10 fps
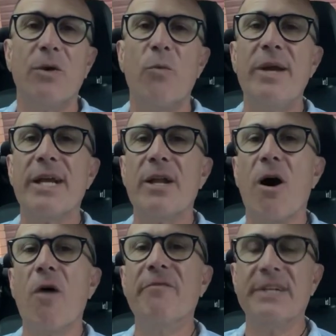we can
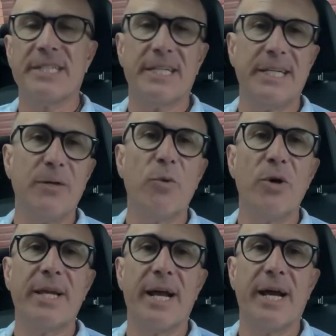obviously
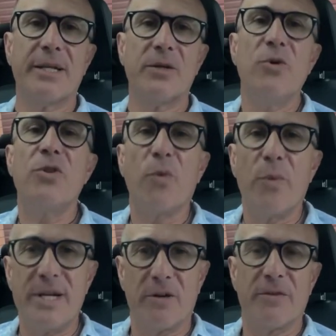work out who the
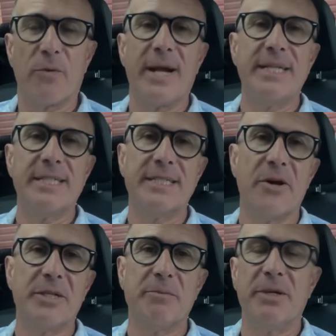winner of the race is
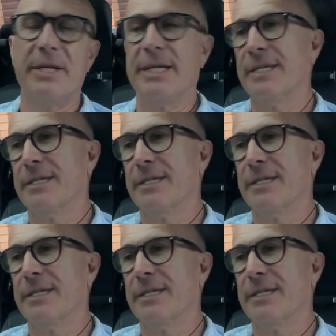going to be.